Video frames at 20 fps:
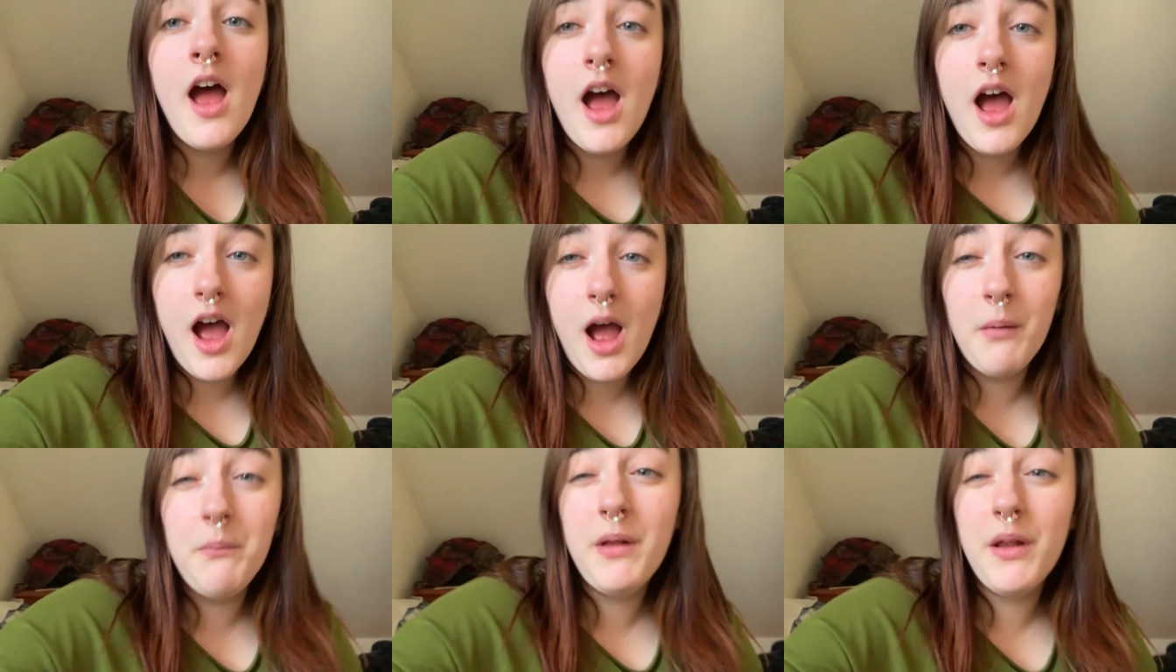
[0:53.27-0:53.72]

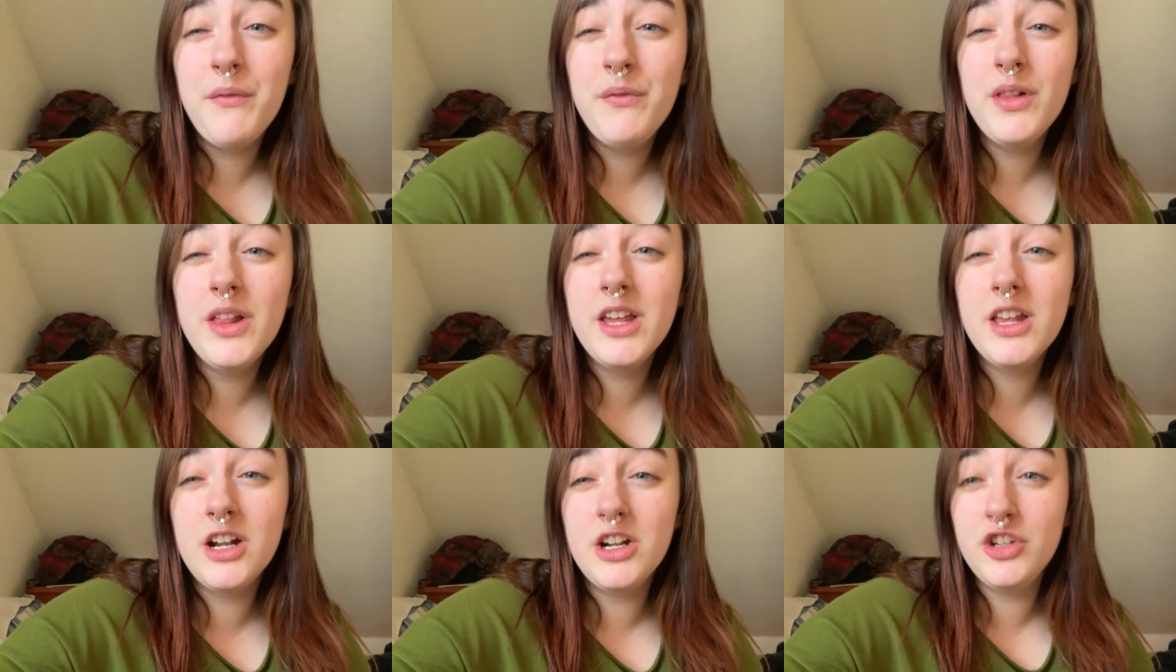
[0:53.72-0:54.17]
I'm
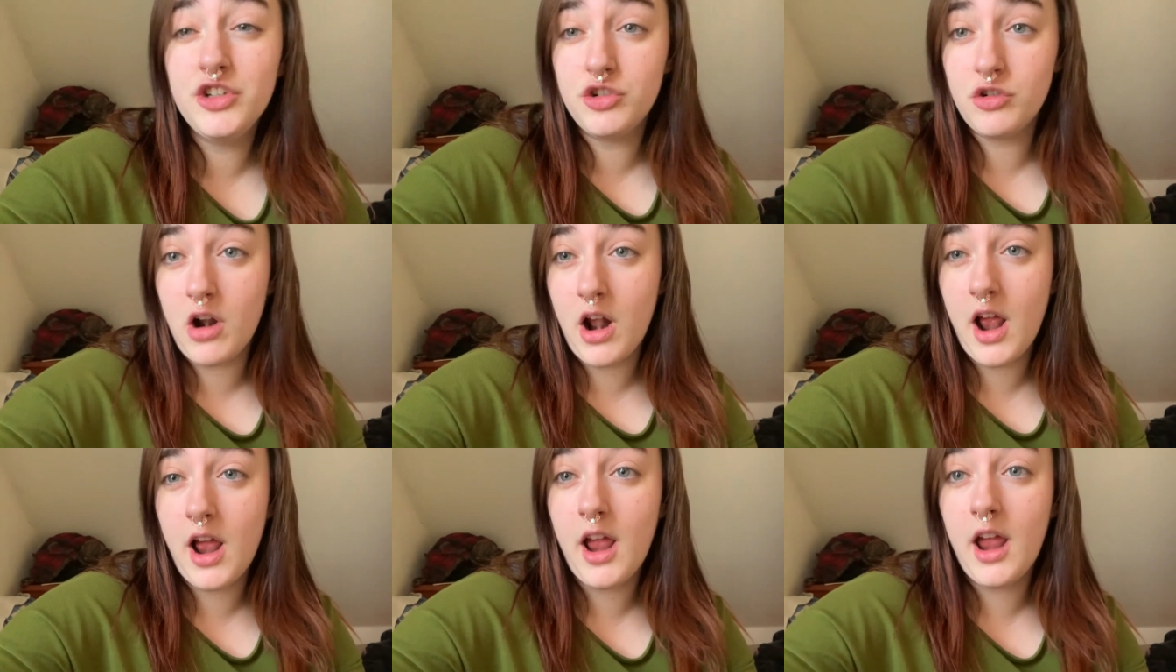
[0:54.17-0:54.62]
definitely going to
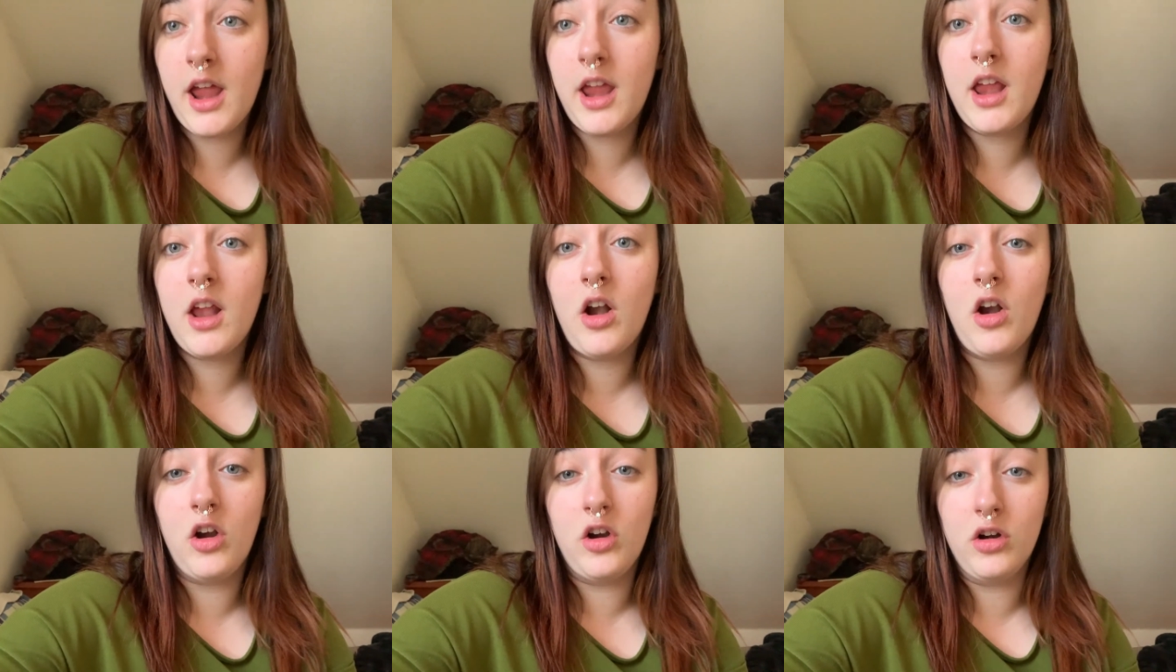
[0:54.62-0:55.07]

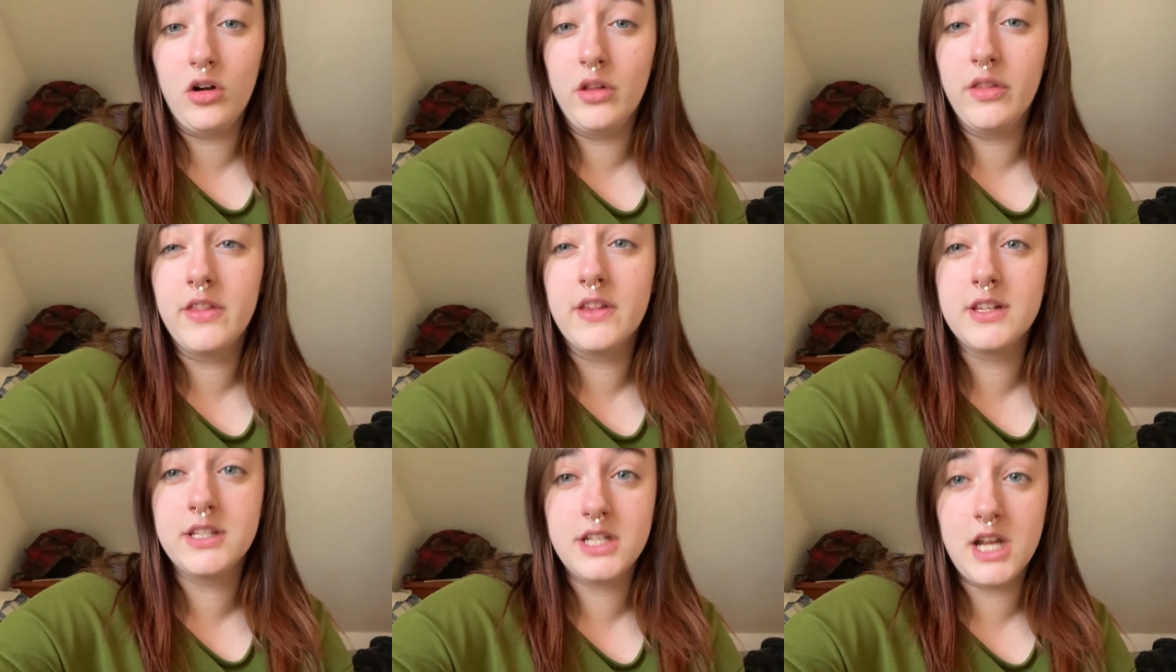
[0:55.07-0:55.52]
try harder
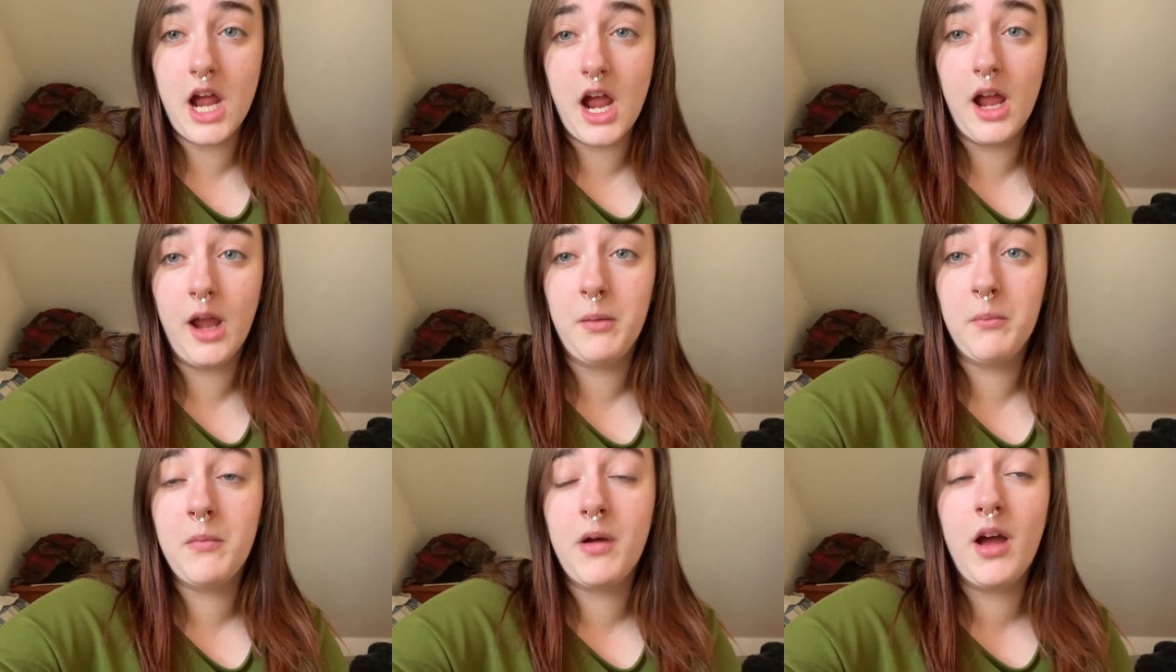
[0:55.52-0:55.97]
this
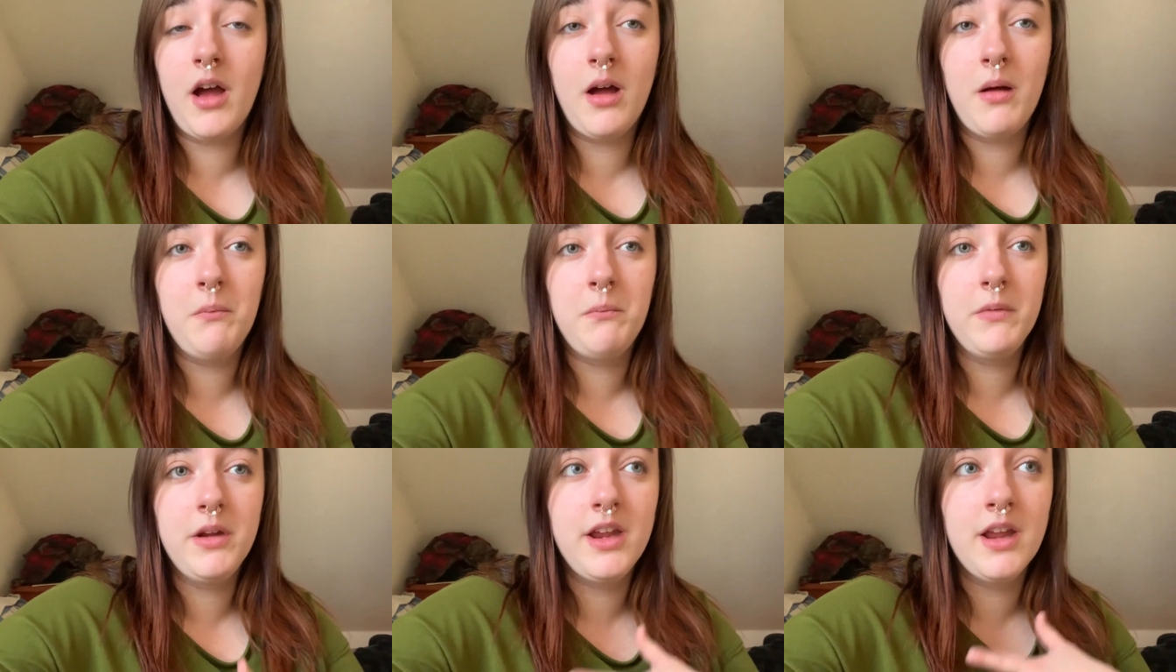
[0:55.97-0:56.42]
time,
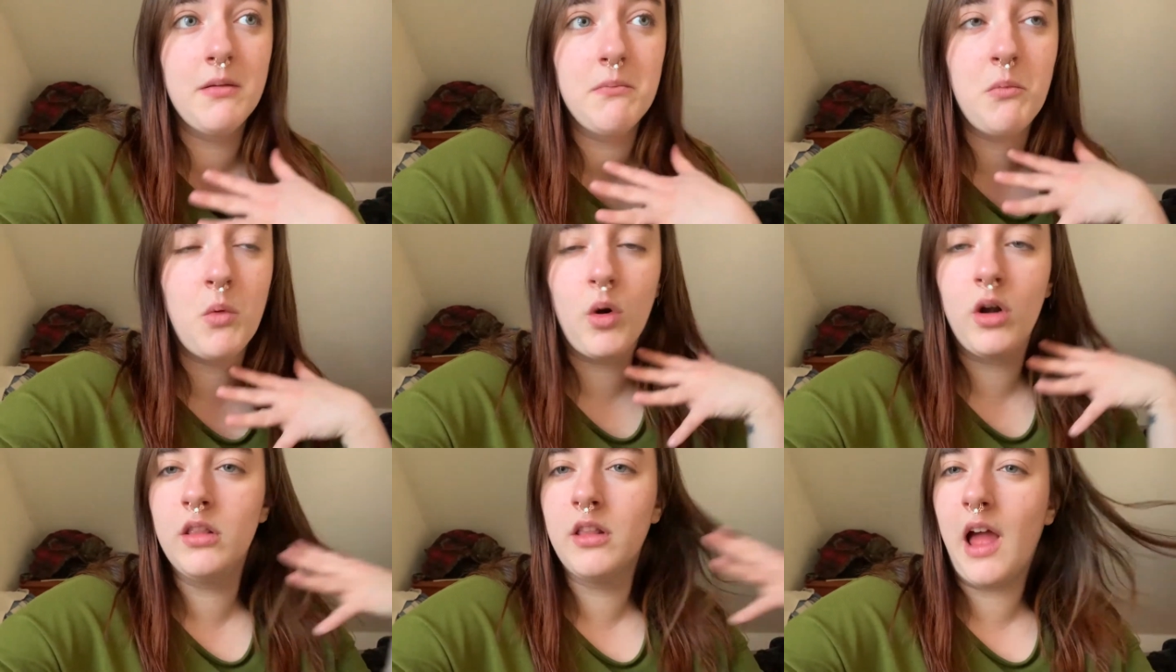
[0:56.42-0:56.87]
um, get
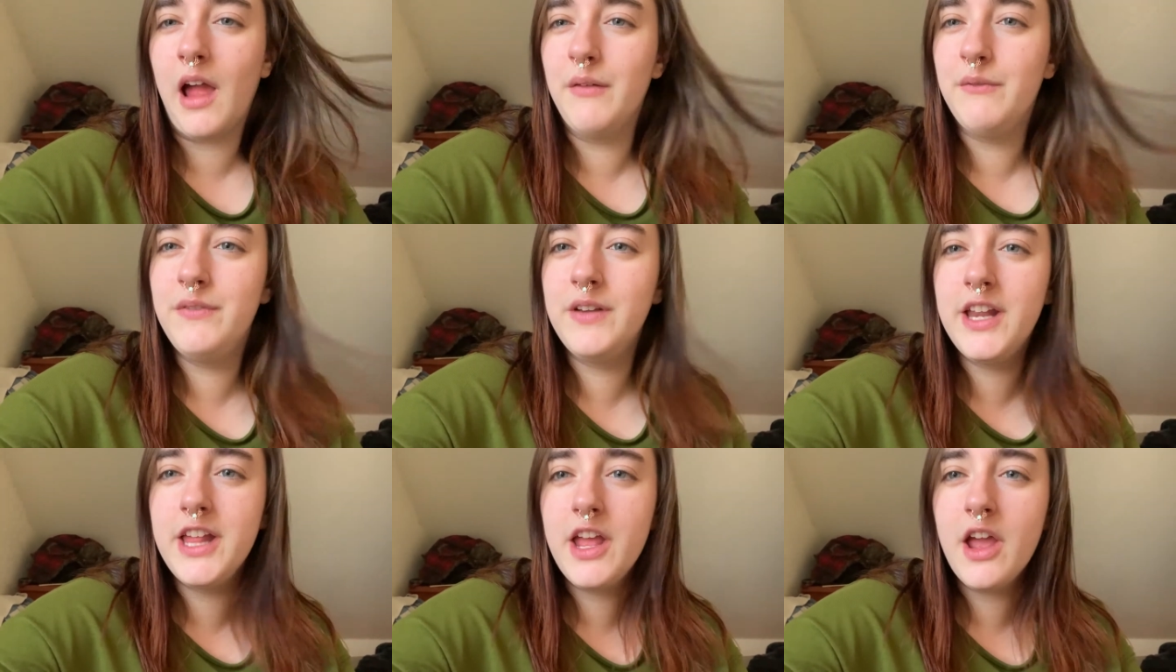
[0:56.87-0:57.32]
more live
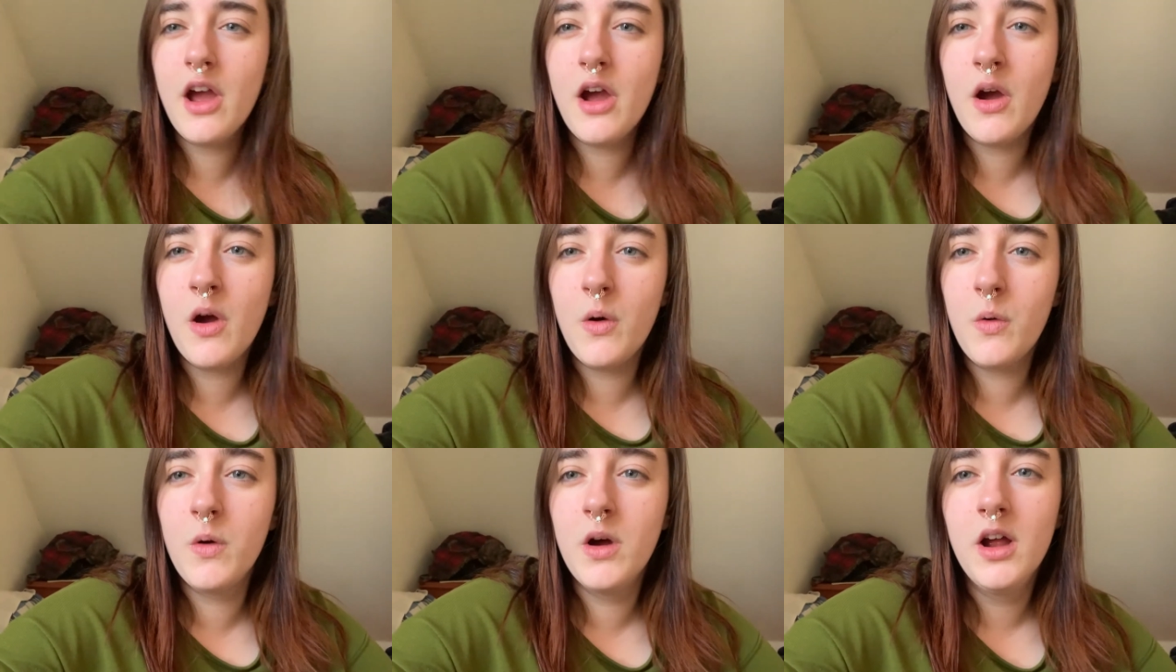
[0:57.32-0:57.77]

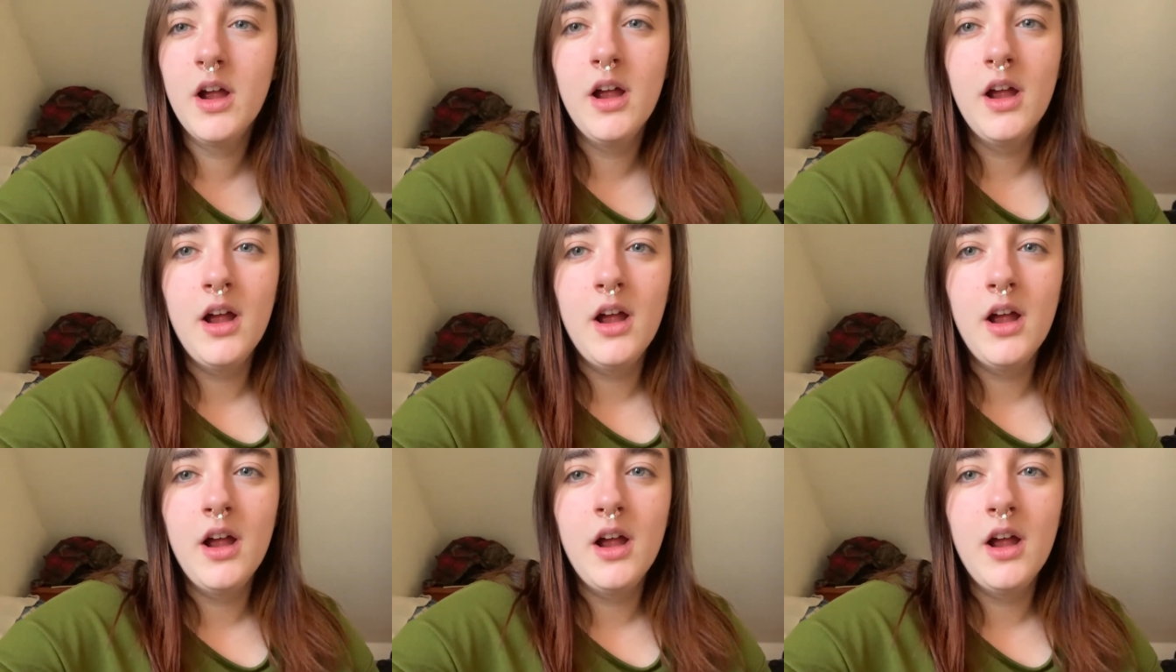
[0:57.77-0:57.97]
video,